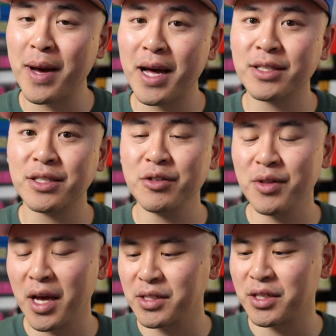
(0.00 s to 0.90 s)
Balance
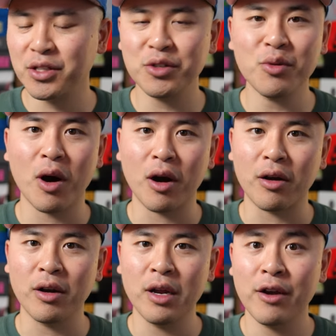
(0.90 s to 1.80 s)
2002R
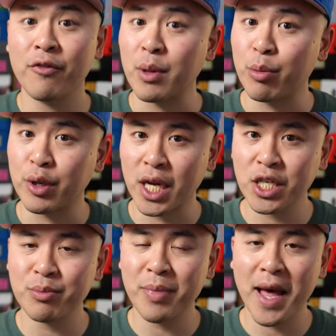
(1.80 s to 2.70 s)
from the
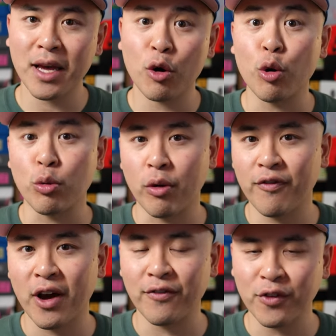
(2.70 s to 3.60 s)
Protection Pack or
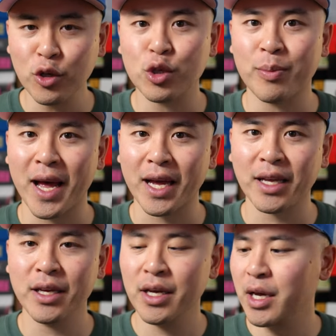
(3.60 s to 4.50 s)
Refined Future Pack
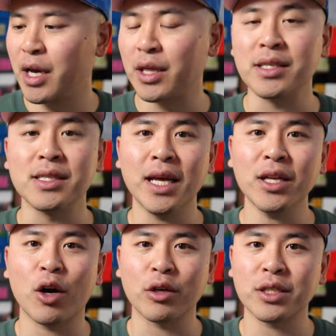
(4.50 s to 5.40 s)
in this light
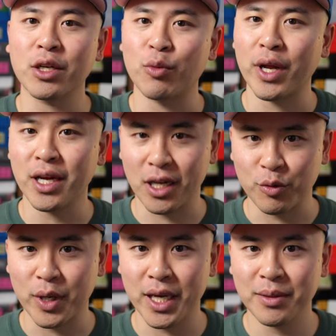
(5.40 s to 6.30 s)
Arctic gray
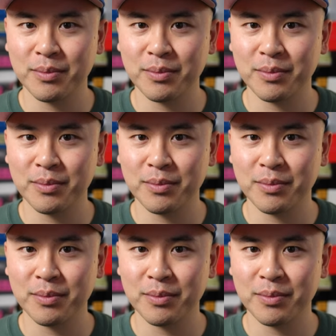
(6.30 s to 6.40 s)
colorway.